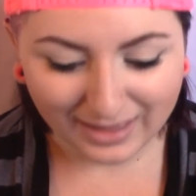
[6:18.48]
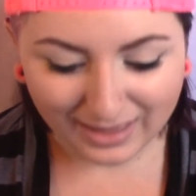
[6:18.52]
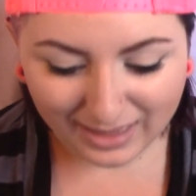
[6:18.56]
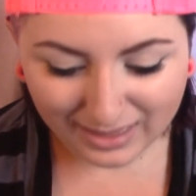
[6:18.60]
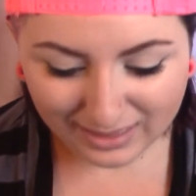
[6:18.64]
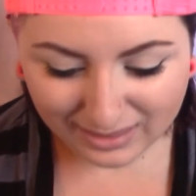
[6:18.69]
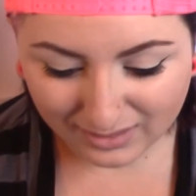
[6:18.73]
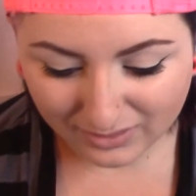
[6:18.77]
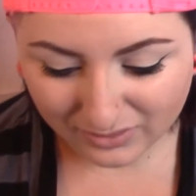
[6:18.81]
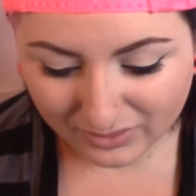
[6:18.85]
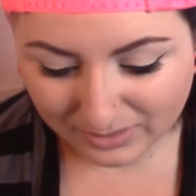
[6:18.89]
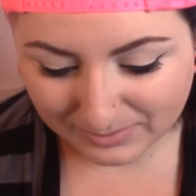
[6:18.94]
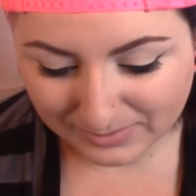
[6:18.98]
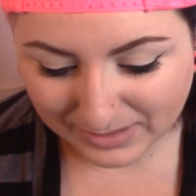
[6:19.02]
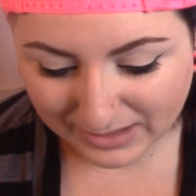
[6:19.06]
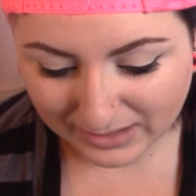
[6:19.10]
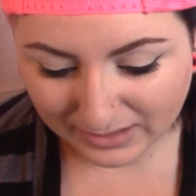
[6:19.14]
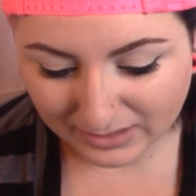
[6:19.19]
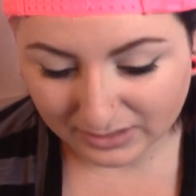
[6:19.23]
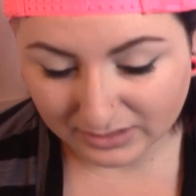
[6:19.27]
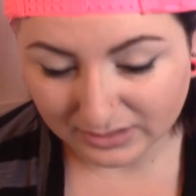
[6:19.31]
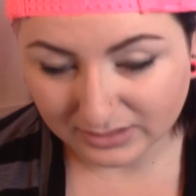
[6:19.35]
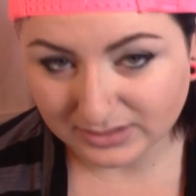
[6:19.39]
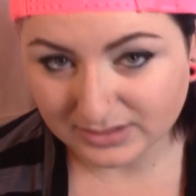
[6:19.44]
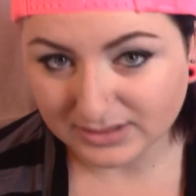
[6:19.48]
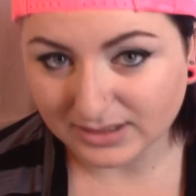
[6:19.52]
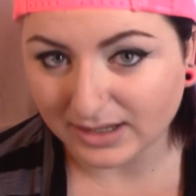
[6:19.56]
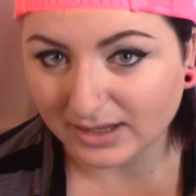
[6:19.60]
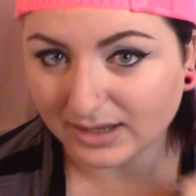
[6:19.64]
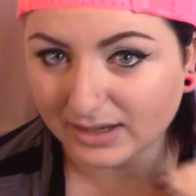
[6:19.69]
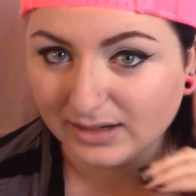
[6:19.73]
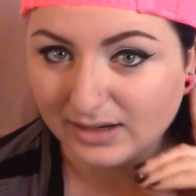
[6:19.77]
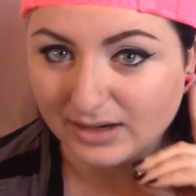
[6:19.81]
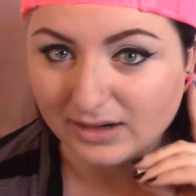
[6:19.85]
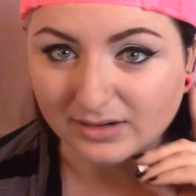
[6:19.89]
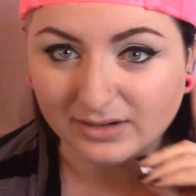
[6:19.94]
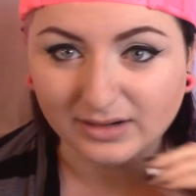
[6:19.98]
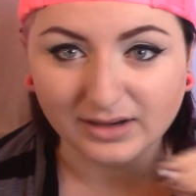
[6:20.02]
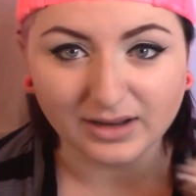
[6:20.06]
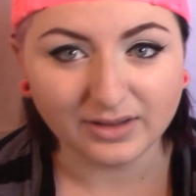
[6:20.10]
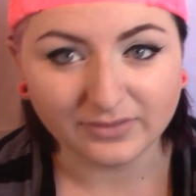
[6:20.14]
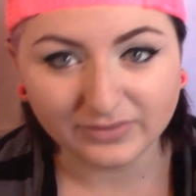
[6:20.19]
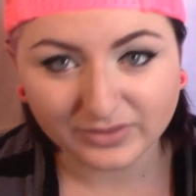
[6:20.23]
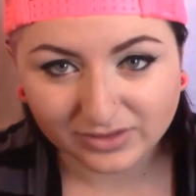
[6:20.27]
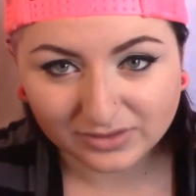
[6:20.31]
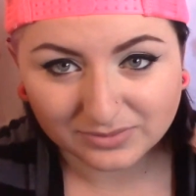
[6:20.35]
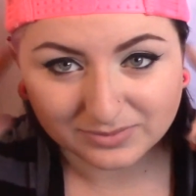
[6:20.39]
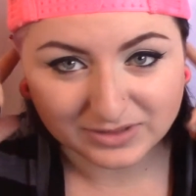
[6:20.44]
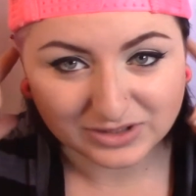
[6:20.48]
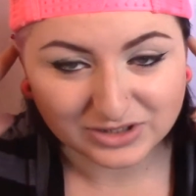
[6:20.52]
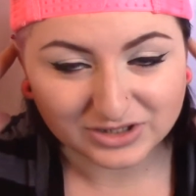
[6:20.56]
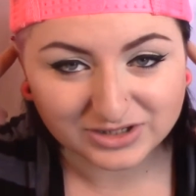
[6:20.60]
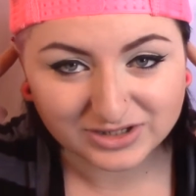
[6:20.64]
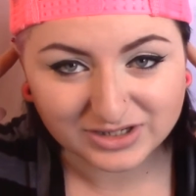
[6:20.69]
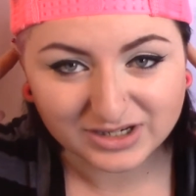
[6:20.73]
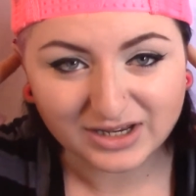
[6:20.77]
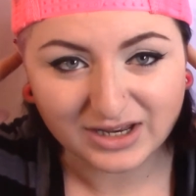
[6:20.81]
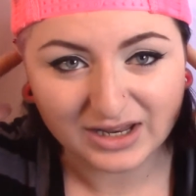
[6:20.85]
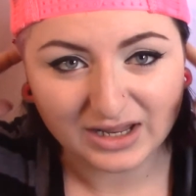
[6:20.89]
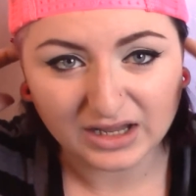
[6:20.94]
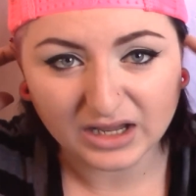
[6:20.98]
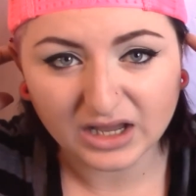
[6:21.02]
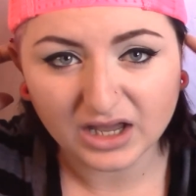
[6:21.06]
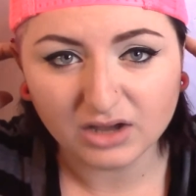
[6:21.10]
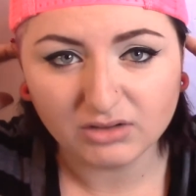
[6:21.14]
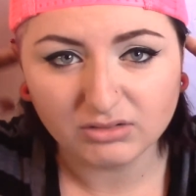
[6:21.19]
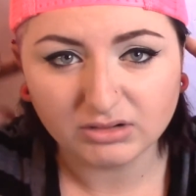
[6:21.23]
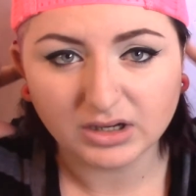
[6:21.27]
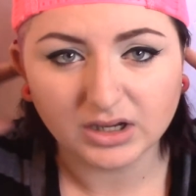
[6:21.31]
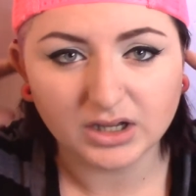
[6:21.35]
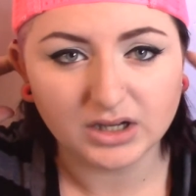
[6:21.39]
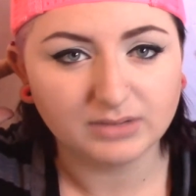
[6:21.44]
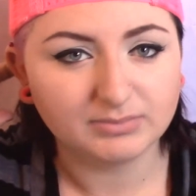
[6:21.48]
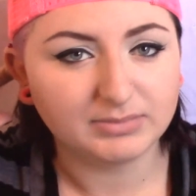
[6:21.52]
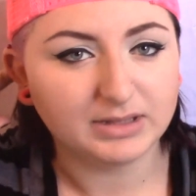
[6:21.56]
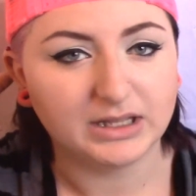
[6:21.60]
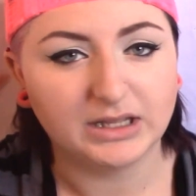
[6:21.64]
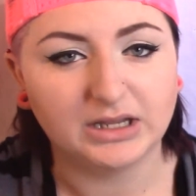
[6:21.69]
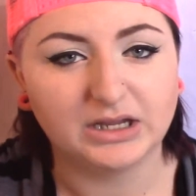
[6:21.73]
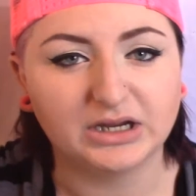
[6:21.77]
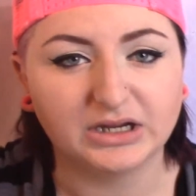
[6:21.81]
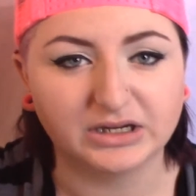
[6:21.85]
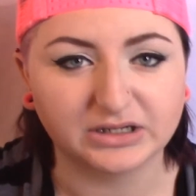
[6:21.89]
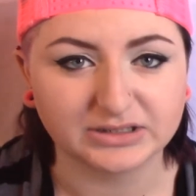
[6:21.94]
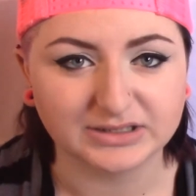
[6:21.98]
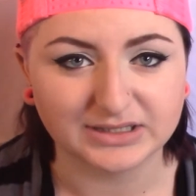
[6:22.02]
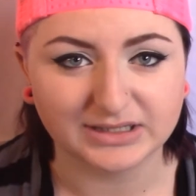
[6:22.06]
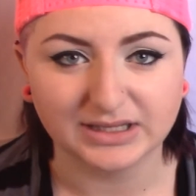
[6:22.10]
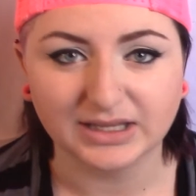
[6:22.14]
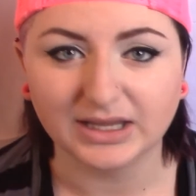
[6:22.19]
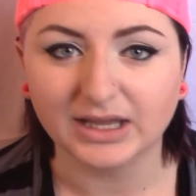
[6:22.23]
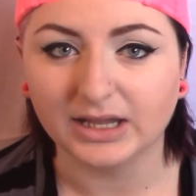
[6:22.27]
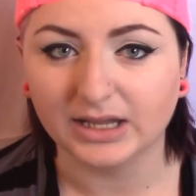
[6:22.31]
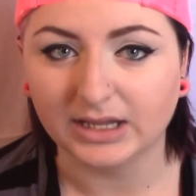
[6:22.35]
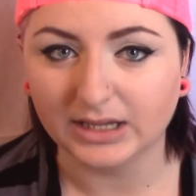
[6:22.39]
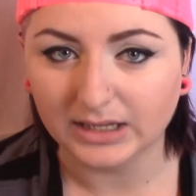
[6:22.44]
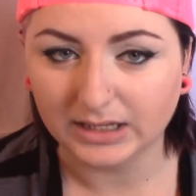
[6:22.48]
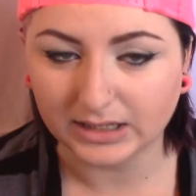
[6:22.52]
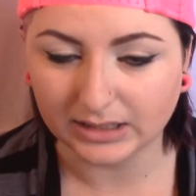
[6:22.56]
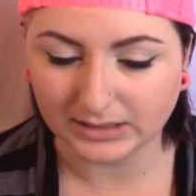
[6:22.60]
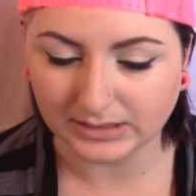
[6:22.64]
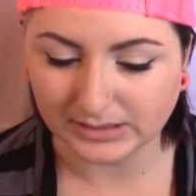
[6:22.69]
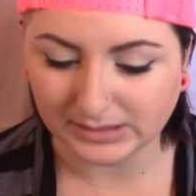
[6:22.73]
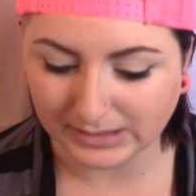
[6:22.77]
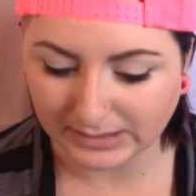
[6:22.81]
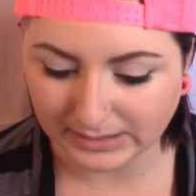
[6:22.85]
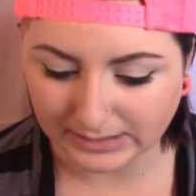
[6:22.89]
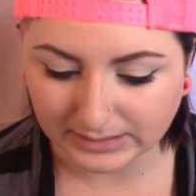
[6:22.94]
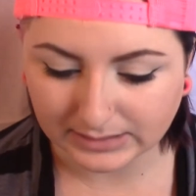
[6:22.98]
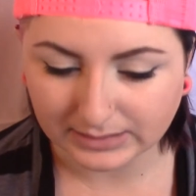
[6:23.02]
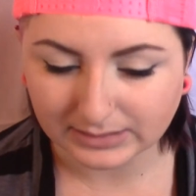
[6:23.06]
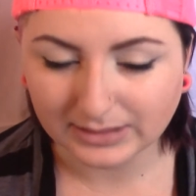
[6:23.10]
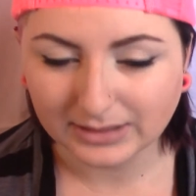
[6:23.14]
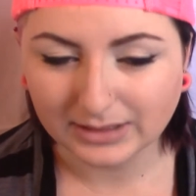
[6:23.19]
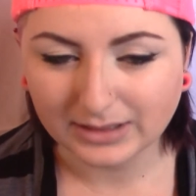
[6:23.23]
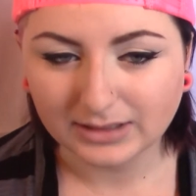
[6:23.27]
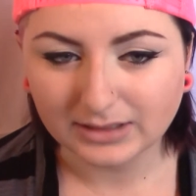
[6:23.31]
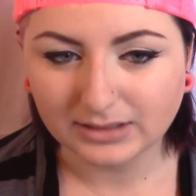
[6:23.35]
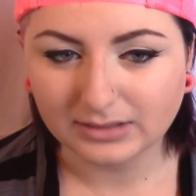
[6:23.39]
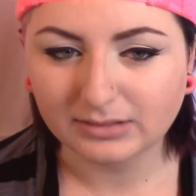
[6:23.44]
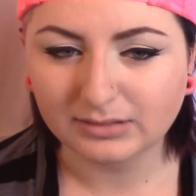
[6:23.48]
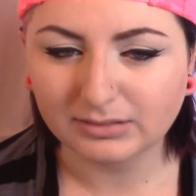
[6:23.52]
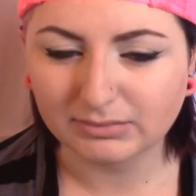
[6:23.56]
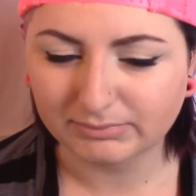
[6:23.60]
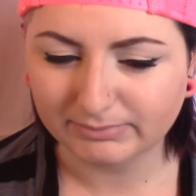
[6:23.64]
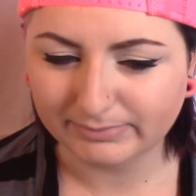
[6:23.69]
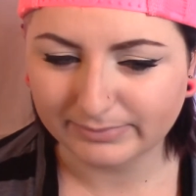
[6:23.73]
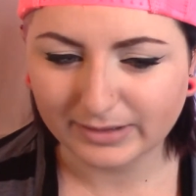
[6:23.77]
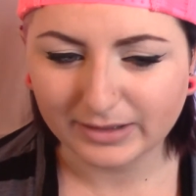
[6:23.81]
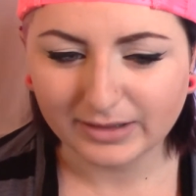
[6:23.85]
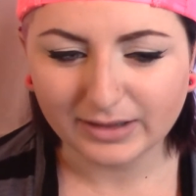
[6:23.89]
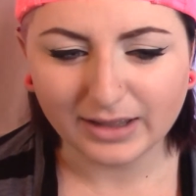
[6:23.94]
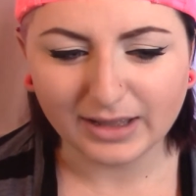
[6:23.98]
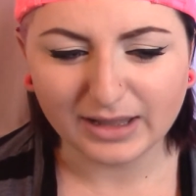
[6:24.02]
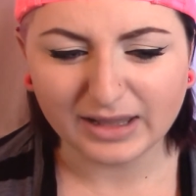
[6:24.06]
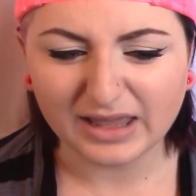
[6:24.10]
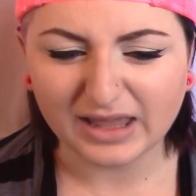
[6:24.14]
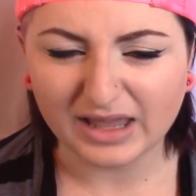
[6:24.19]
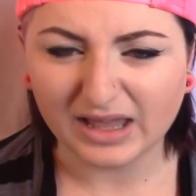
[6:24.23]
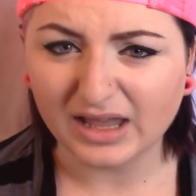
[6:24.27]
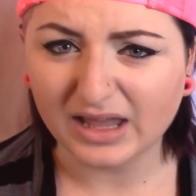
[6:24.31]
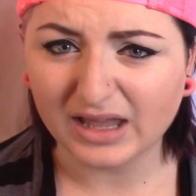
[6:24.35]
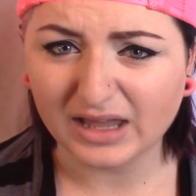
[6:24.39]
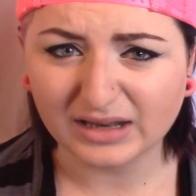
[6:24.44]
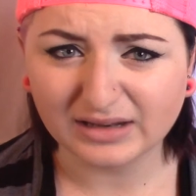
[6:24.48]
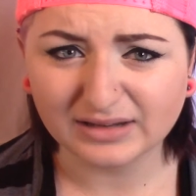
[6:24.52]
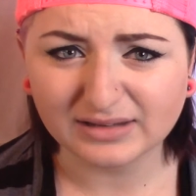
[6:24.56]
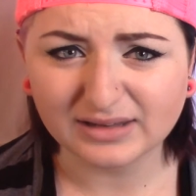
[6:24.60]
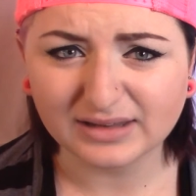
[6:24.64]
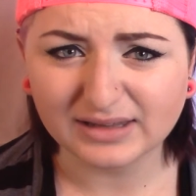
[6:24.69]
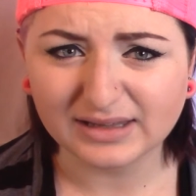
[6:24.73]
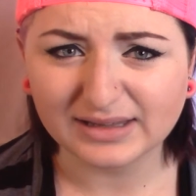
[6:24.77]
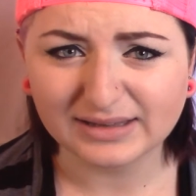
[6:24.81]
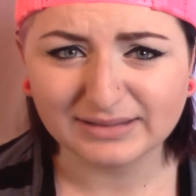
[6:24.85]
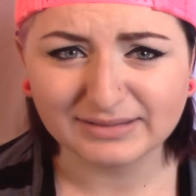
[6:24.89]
they don't hurt my ears, and I already have so much shit going on in my ears. I can't handle it. I can't handle it.